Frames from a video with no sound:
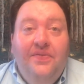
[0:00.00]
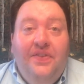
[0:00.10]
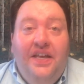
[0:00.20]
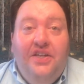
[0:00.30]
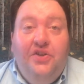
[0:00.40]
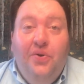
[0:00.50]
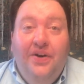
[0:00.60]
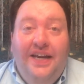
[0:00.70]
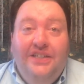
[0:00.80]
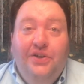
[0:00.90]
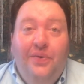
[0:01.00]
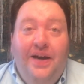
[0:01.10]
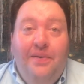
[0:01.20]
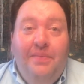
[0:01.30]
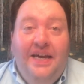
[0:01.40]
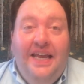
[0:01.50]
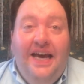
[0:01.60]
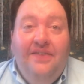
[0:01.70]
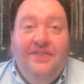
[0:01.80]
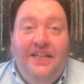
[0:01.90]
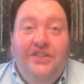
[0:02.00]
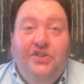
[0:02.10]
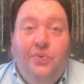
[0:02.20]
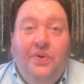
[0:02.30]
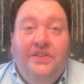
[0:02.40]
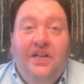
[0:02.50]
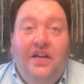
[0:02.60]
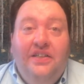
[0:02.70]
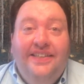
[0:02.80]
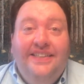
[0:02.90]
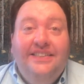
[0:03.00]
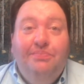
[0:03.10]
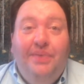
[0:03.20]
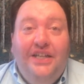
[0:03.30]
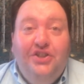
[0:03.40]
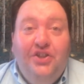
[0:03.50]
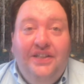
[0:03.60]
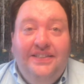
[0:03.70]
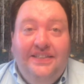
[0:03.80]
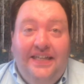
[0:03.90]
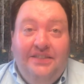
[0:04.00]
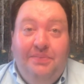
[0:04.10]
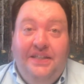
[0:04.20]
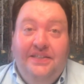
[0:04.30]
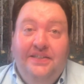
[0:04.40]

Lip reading: then your HOA might have to issue what's called a special assessment.